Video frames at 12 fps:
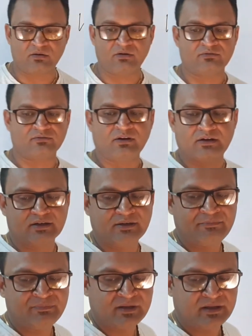or work
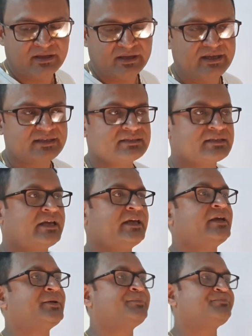is
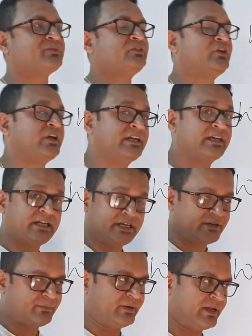a theoretical
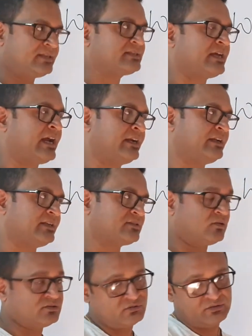enterprise and is
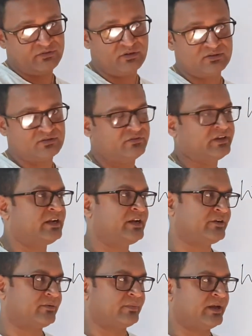also a philosophical
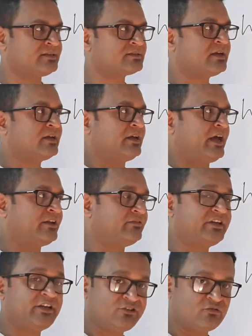enterprise, and
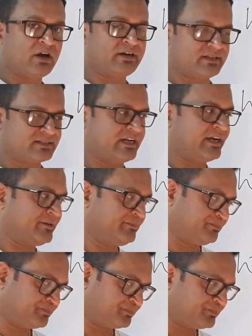we need to understand,
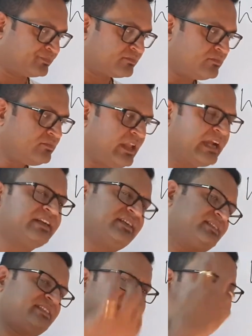
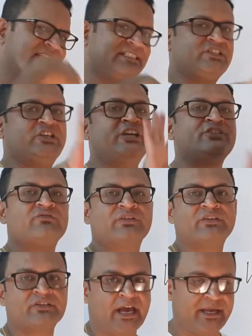does science change
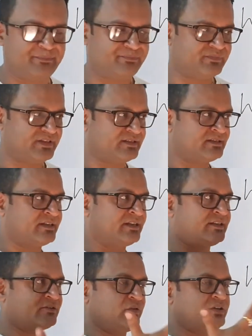with time? This is
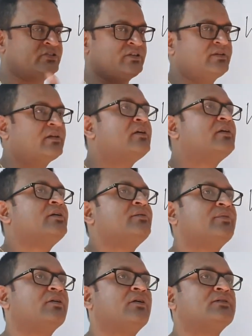another question,
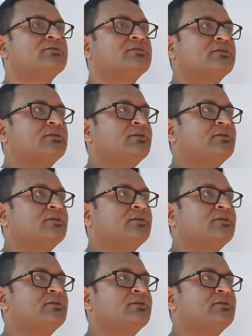because